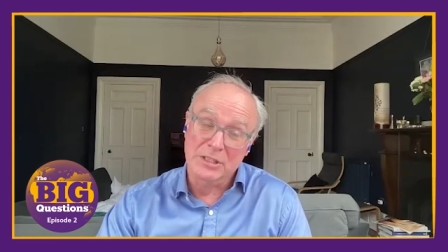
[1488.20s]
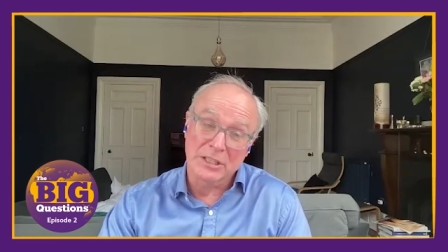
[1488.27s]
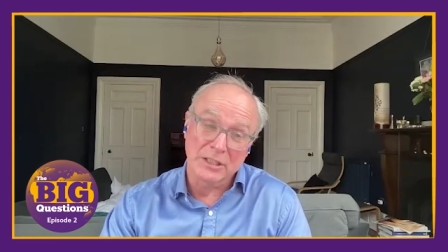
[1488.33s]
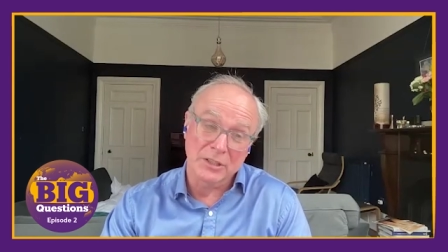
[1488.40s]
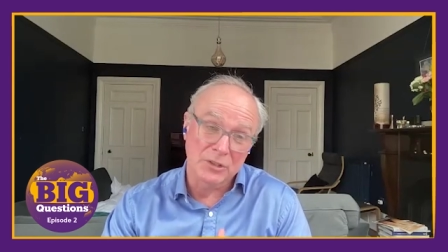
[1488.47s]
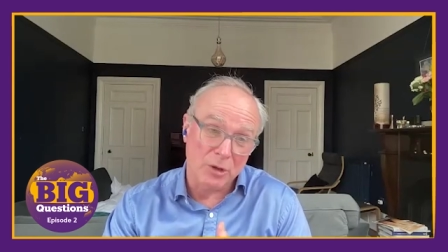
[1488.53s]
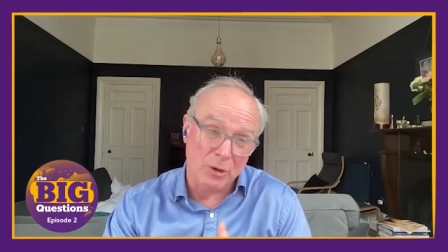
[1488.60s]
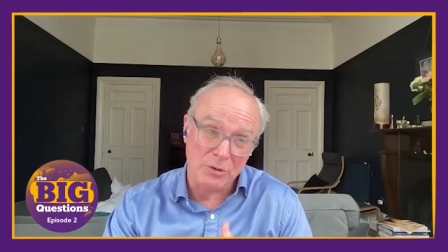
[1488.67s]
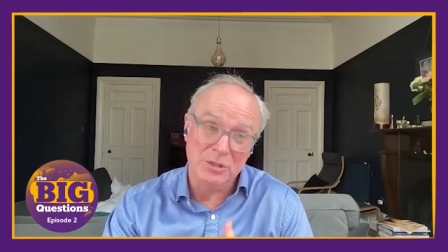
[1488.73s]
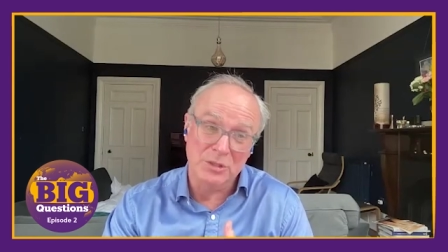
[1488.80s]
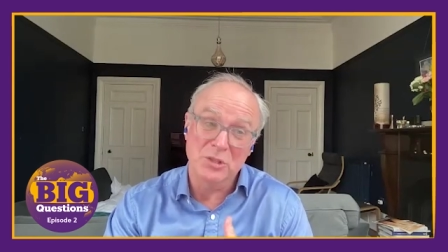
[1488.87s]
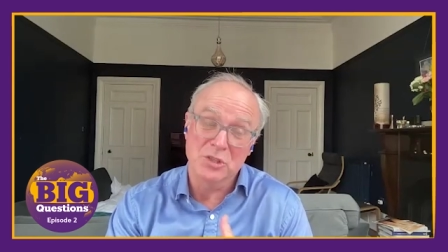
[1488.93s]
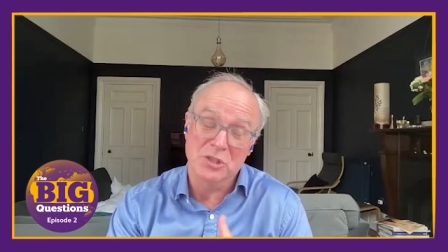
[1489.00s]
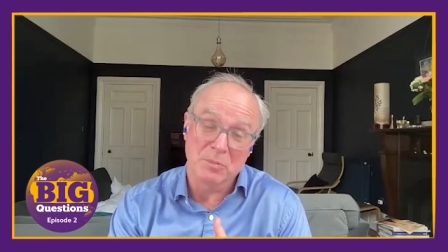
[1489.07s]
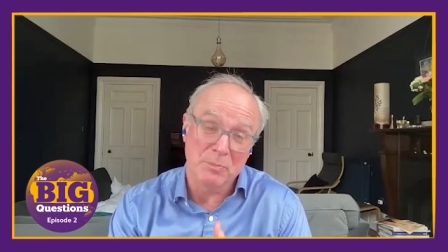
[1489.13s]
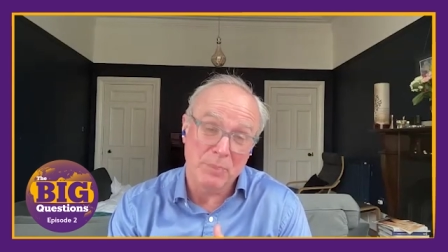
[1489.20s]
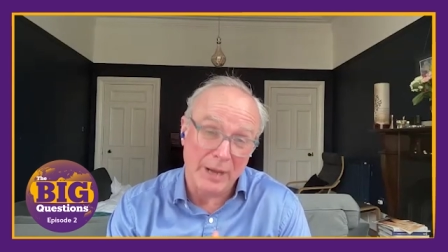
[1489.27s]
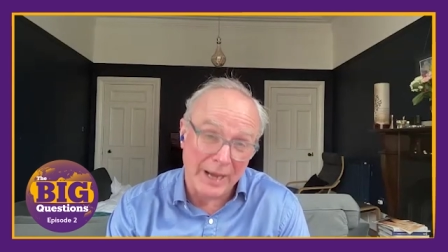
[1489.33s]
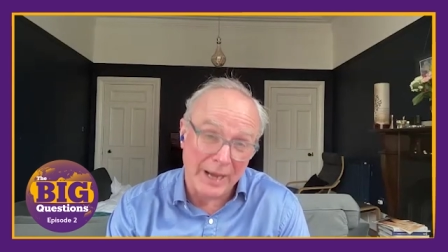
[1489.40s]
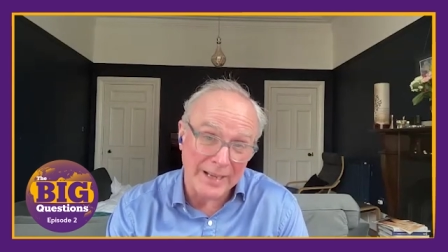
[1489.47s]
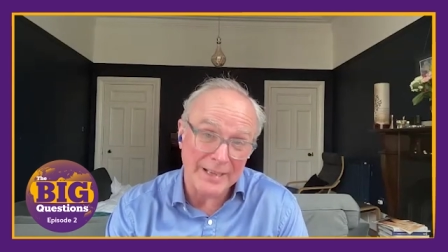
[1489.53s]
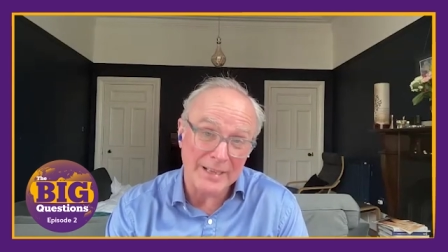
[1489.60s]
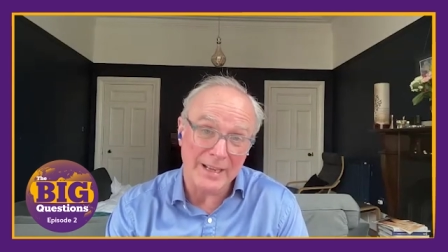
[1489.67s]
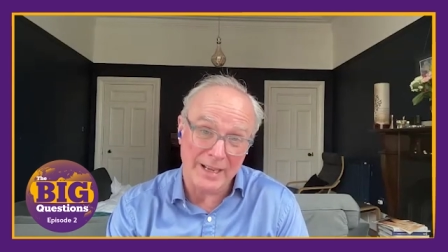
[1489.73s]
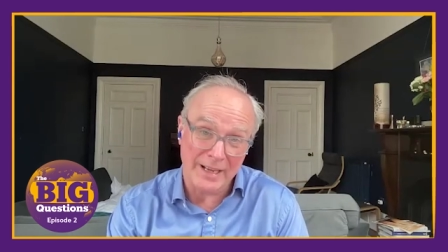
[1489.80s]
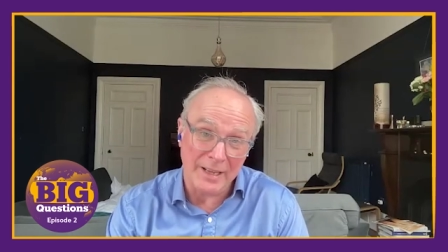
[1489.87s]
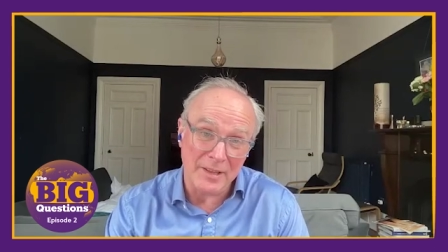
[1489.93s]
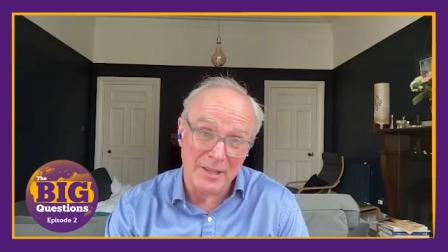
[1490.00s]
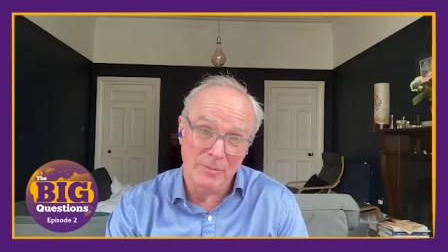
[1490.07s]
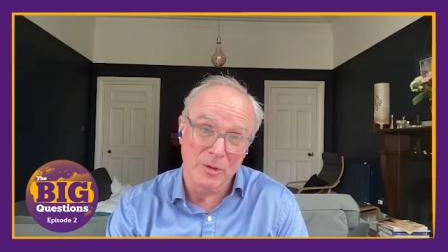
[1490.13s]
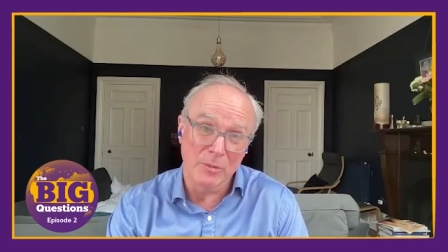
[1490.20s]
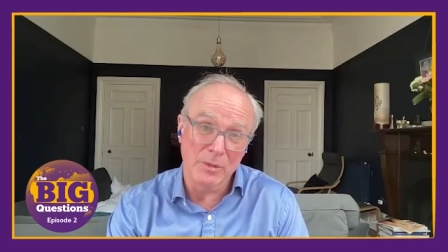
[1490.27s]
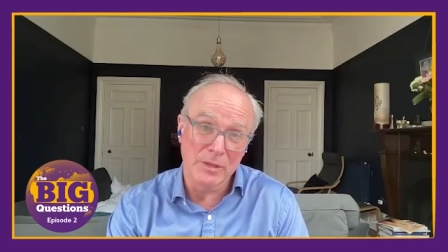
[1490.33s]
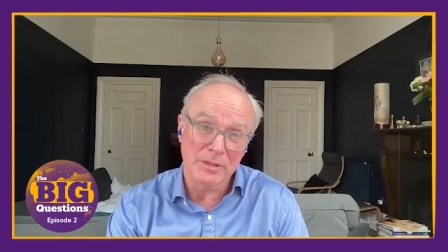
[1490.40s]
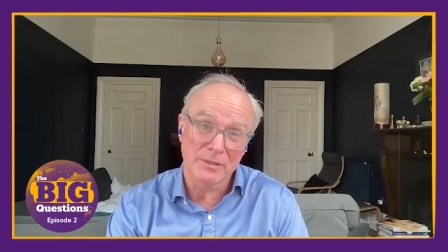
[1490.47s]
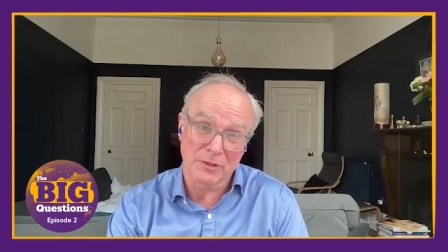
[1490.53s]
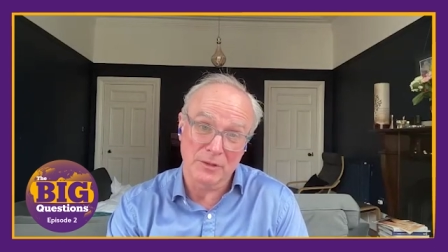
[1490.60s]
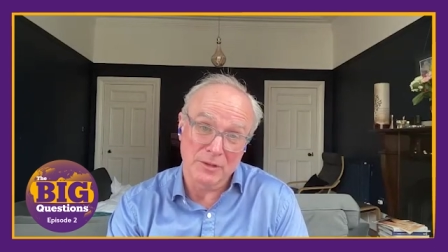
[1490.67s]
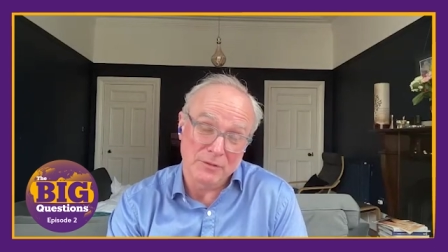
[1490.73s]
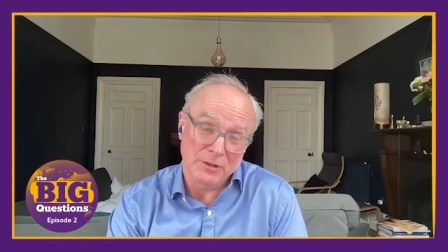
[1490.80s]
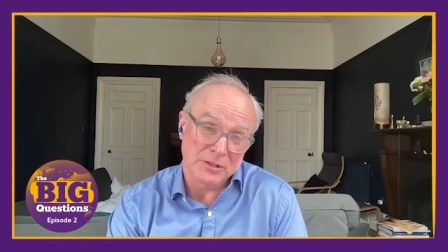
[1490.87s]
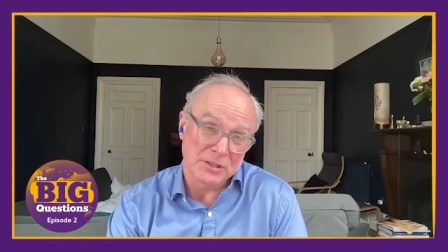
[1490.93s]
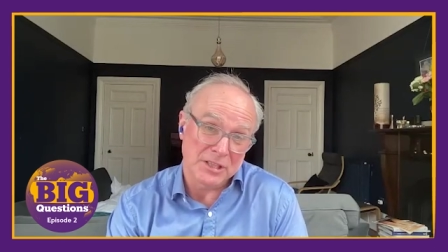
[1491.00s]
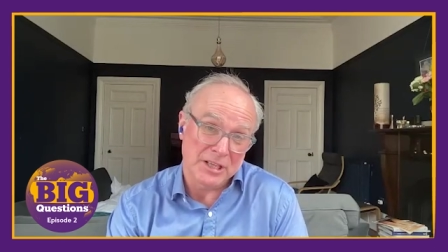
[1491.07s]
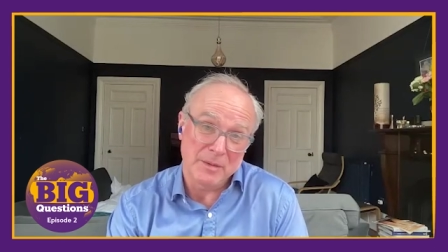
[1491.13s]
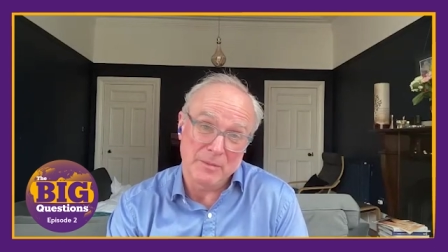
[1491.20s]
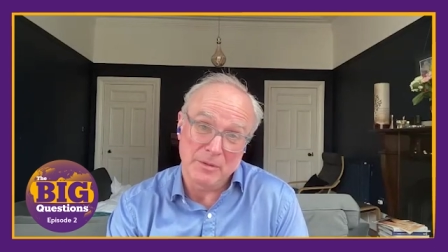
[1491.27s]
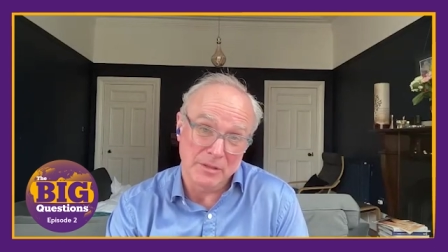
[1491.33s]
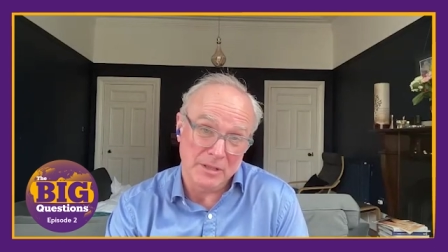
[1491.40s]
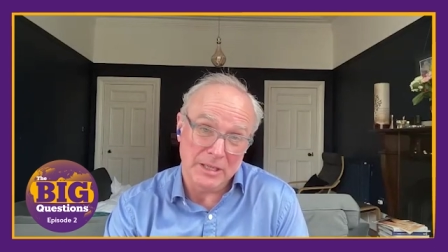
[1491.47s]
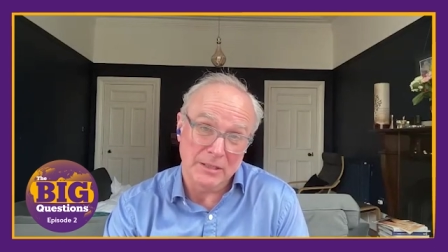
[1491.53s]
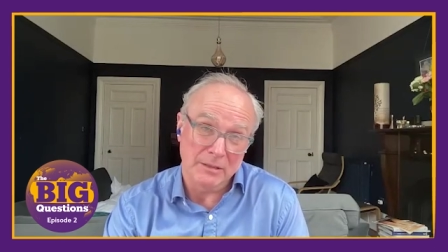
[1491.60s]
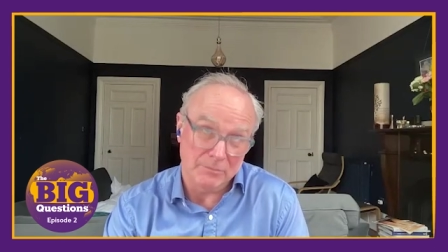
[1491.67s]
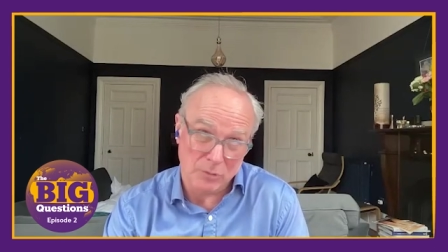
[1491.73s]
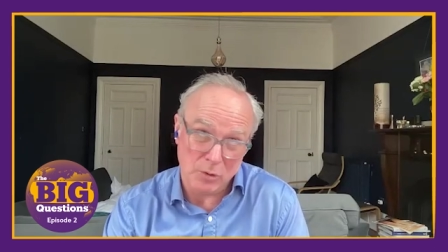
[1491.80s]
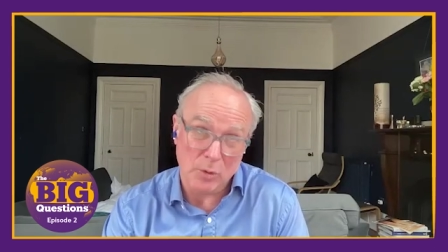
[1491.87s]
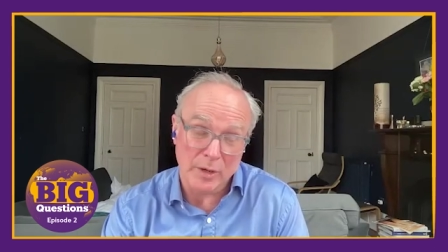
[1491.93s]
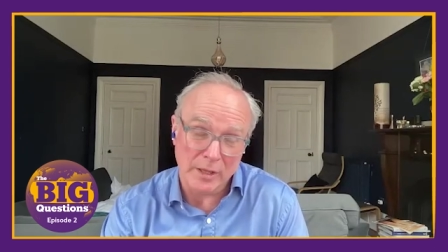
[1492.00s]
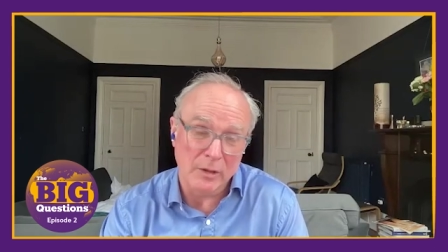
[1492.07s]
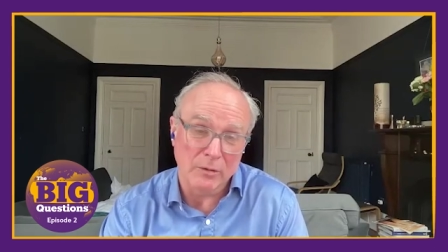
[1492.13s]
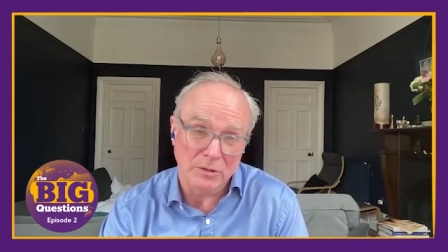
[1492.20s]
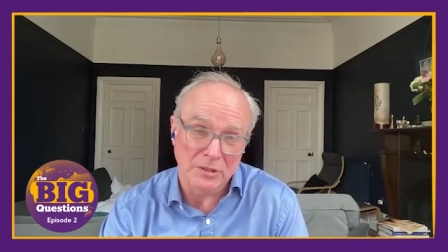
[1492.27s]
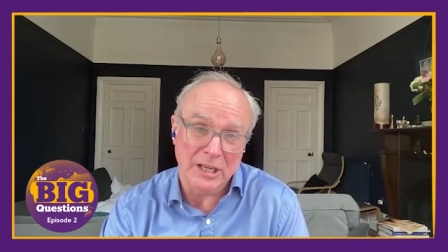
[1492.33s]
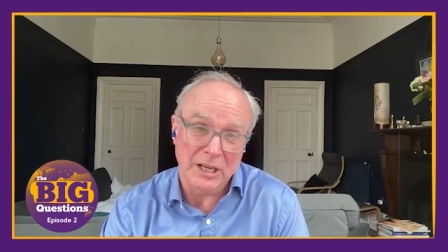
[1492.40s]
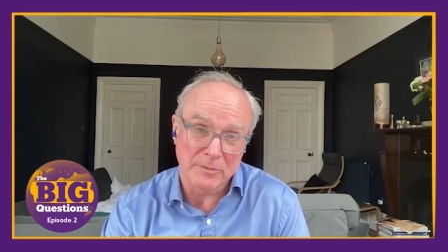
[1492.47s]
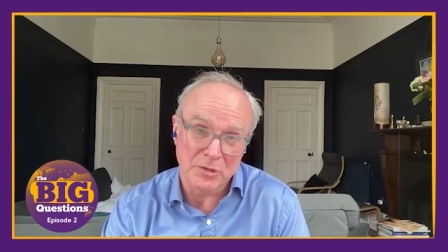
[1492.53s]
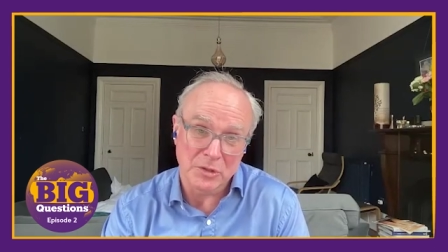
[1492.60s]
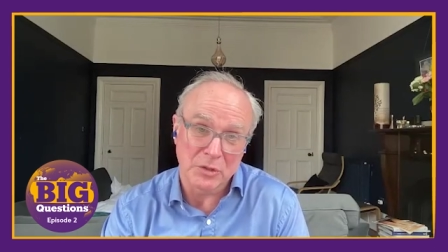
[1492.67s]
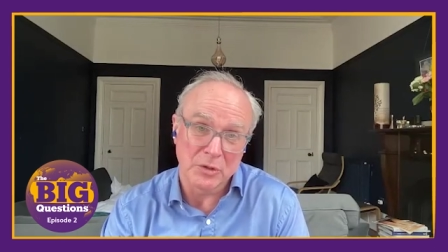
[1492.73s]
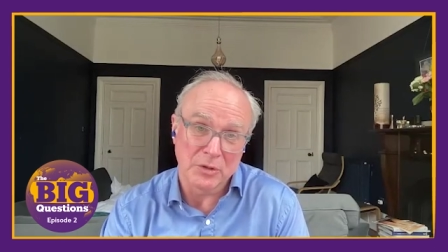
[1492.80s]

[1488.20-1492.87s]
We're seeing talks in Japan at the moment for the first time in, in quite a long time.